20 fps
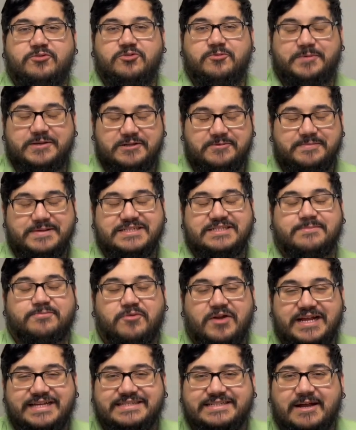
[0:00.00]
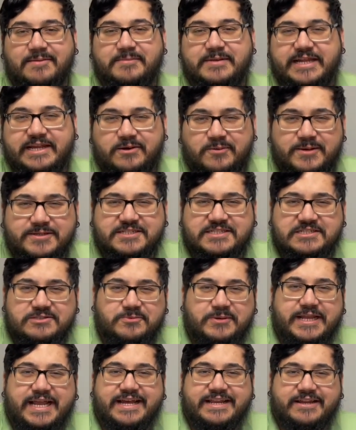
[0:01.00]
but you'd be surprised how many questions we
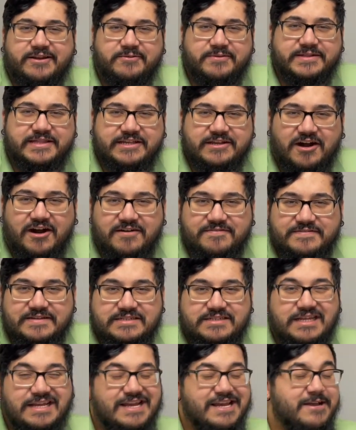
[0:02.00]
get here in the office.